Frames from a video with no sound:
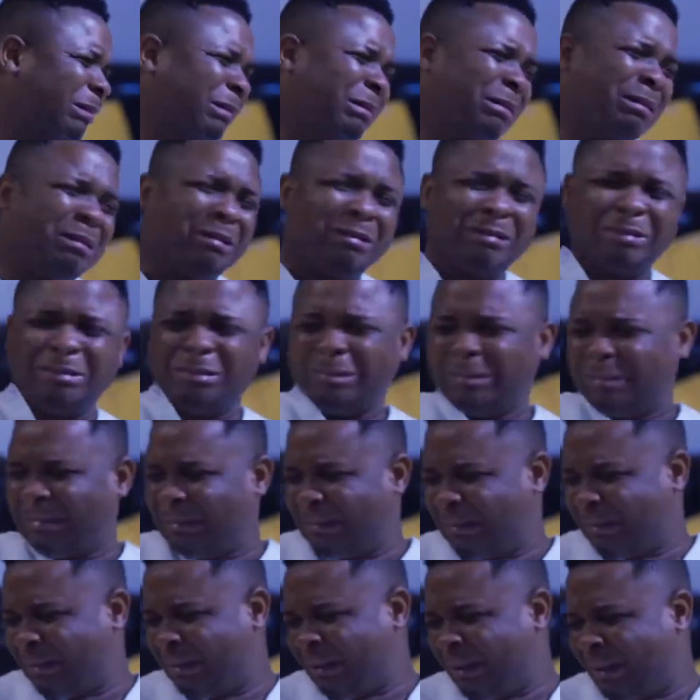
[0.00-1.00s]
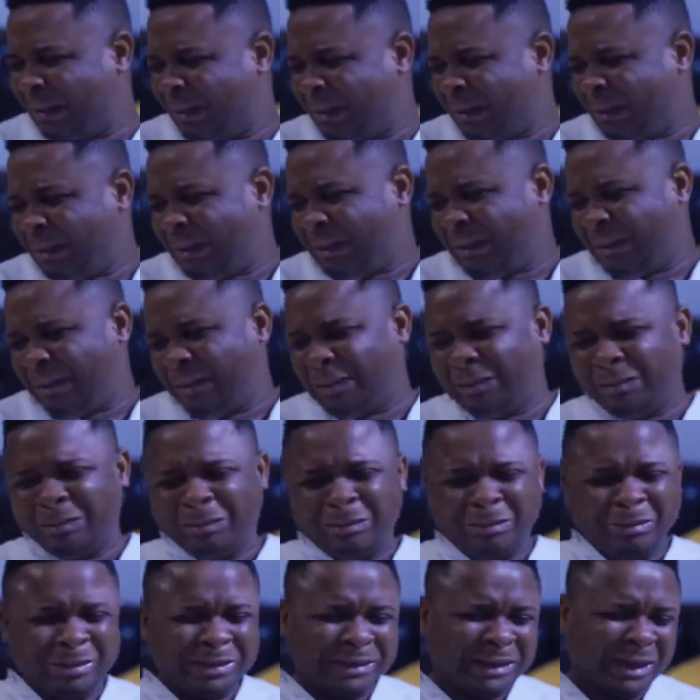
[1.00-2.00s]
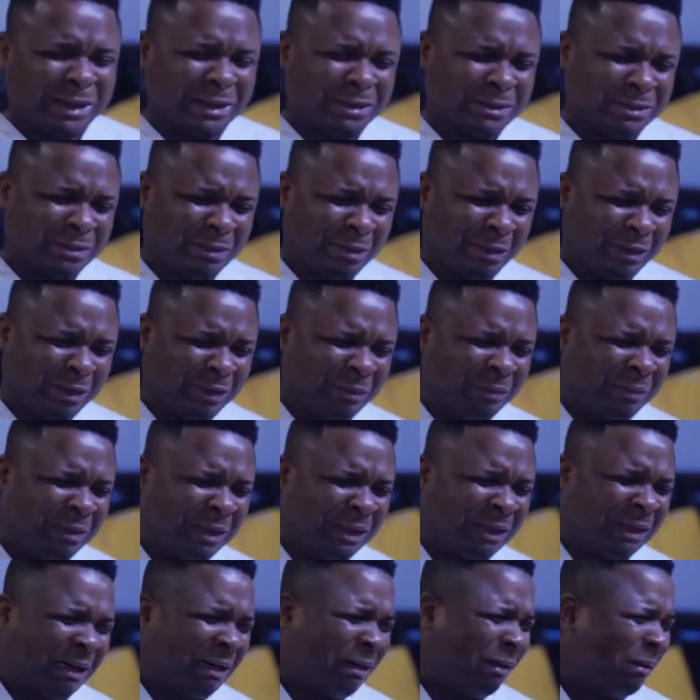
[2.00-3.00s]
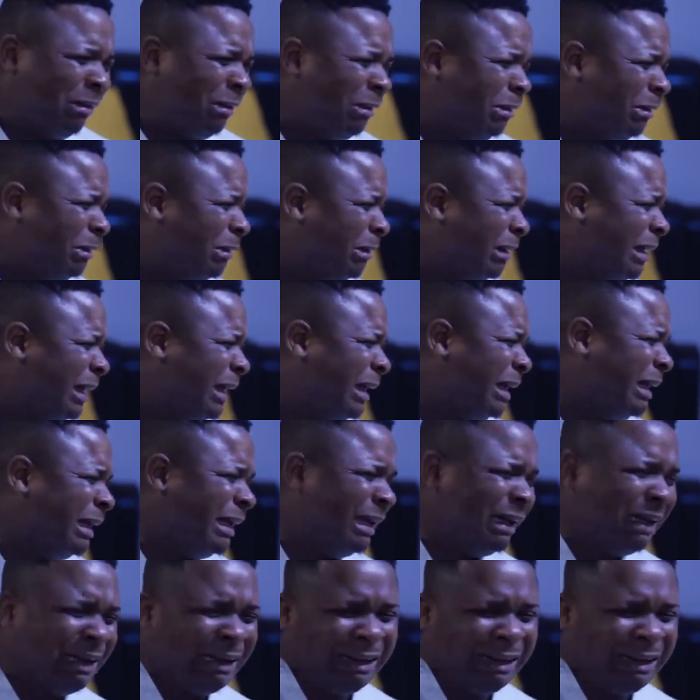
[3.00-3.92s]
God. God. Just called me now. Eh?